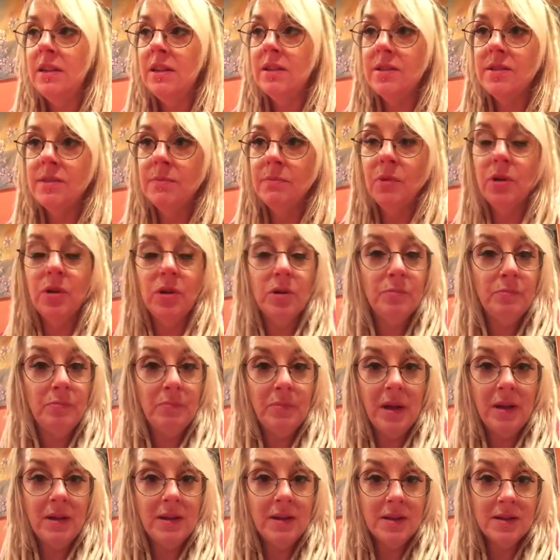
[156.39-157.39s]

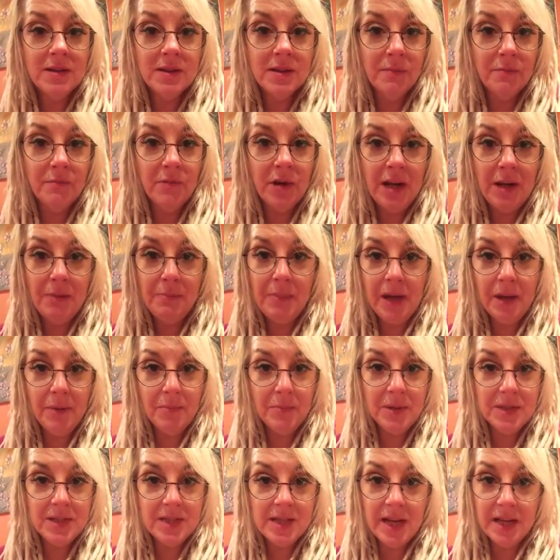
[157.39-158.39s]
there's some really
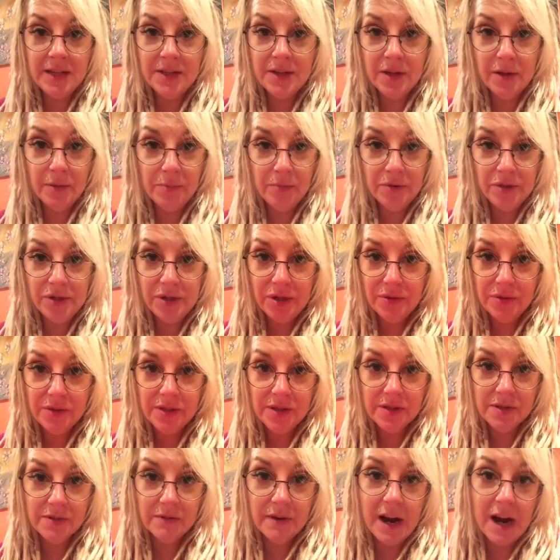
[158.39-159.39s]
big potato
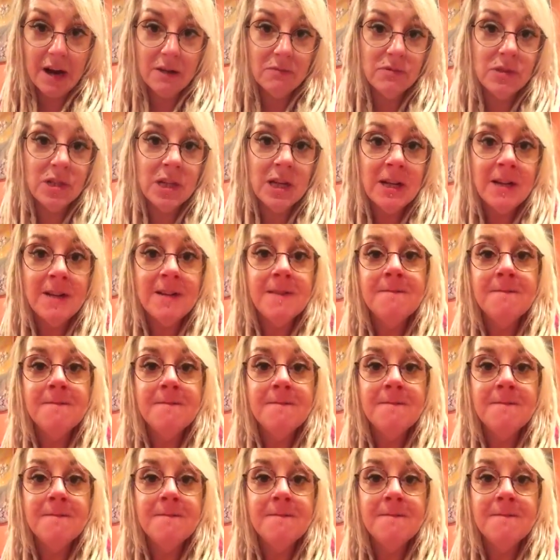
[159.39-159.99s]
producers around,